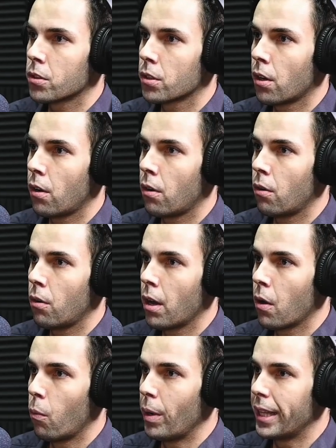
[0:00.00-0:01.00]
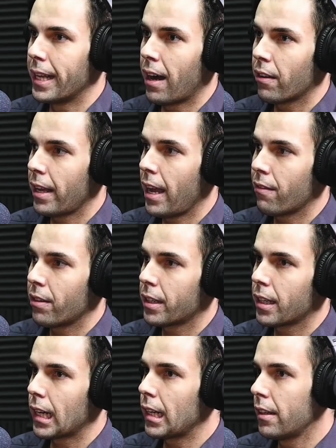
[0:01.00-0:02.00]
So without
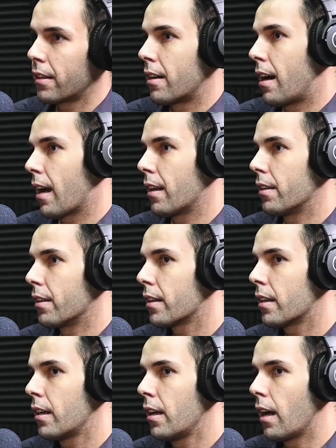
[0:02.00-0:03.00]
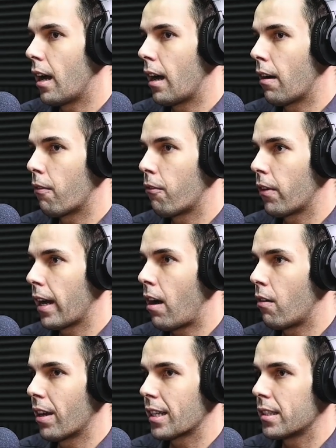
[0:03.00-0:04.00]
having a clearer idea of
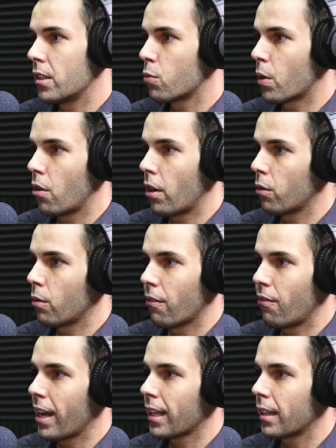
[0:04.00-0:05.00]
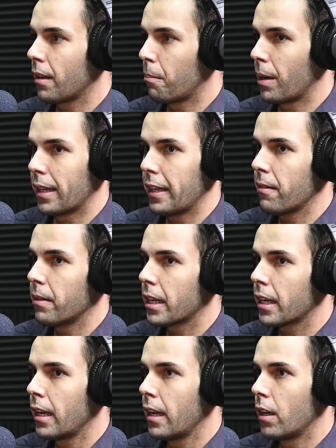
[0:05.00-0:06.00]
how vaccines were going to affect the
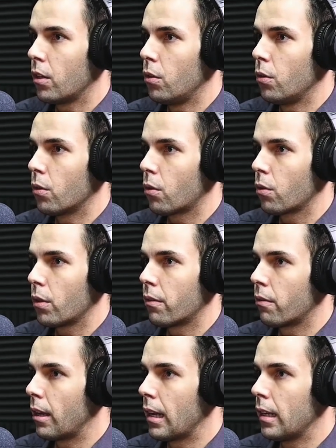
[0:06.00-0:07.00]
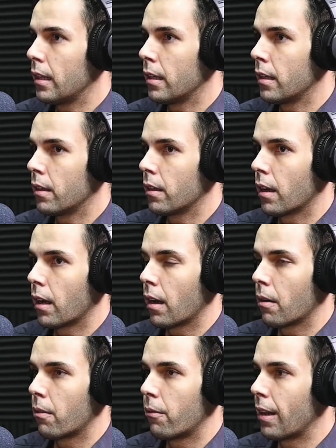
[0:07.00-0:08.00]
pandemic, you couldn't really
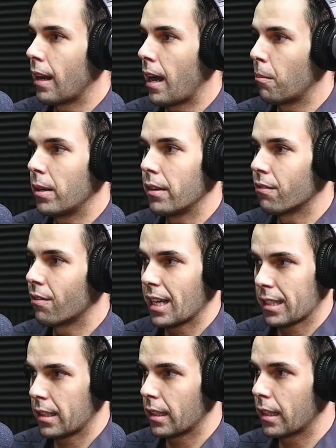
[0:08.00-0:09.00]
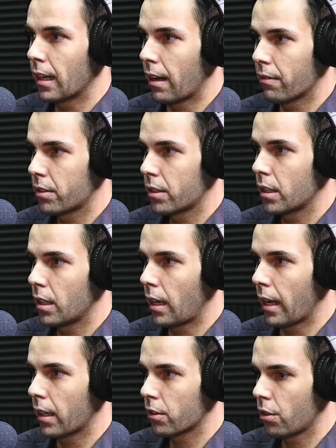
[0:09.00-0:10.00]
reliably invest in gloves.
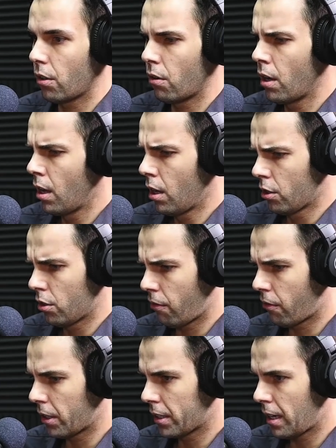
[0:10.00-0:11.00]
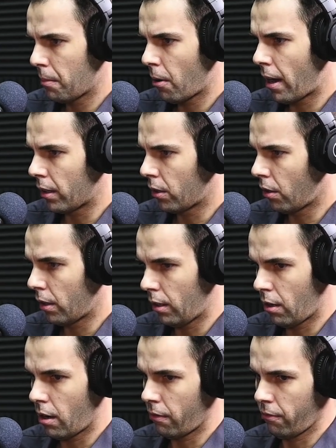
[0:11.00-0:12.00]
So So for example, I told a
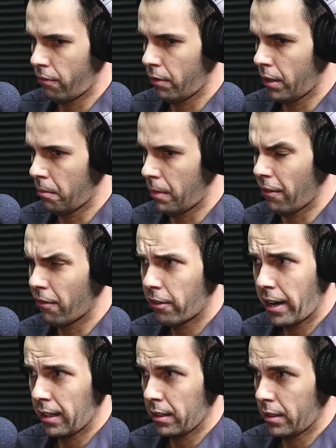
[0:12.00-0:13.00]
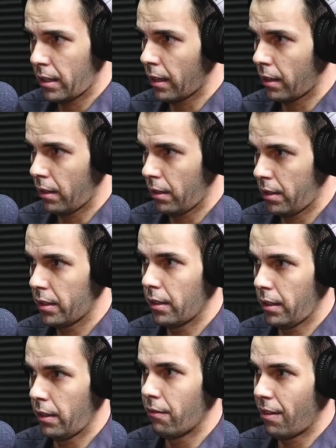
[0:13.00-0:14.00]
lot of my friends that did
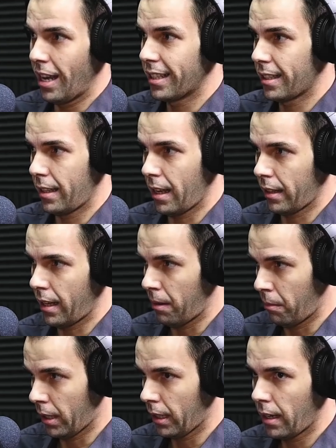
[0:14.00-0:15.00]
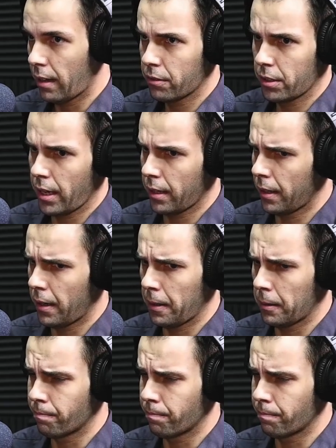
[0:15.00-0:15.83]
invest at that time in gloves that,